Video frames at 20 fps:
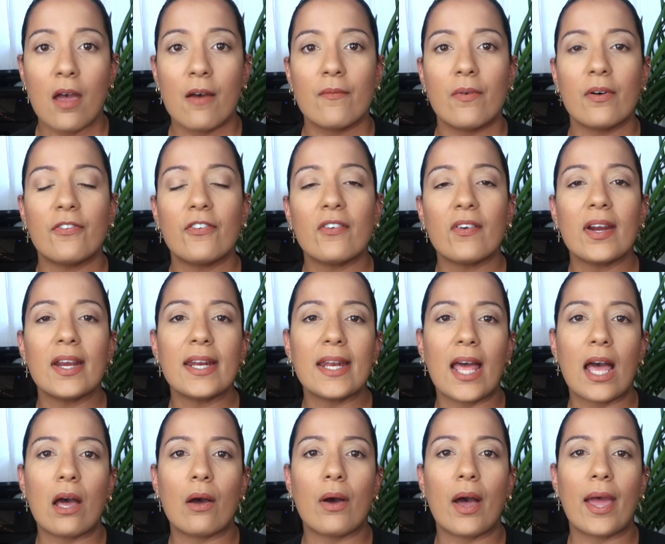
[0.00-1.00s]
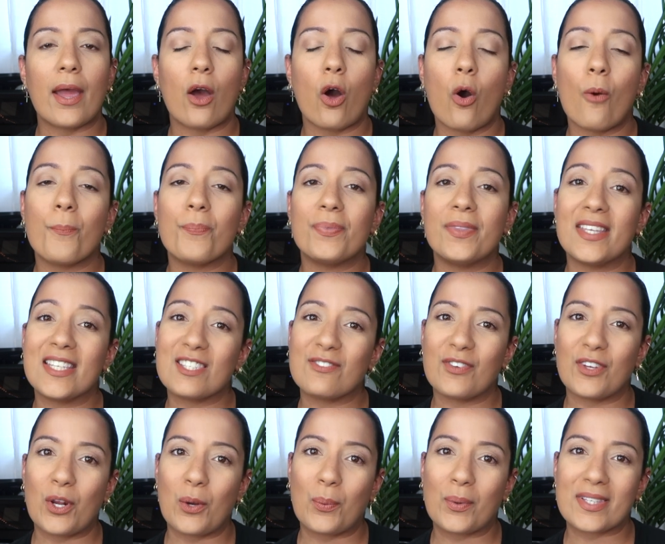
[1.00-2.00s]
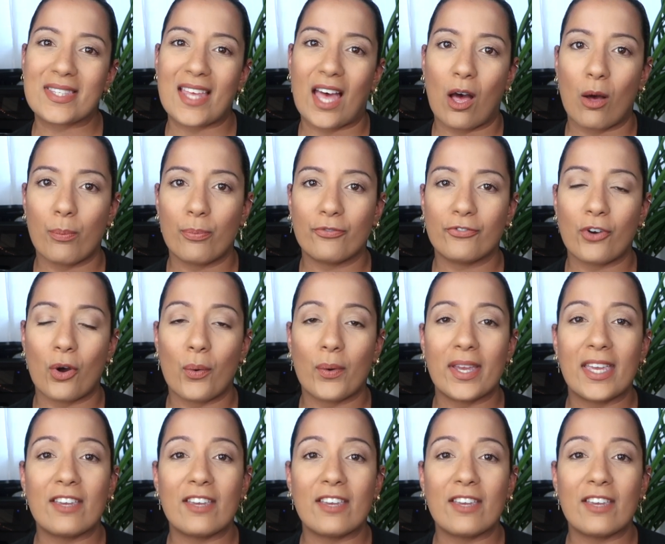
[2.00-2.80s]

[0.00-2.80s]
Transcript: But for right now, I hope this video was helpful.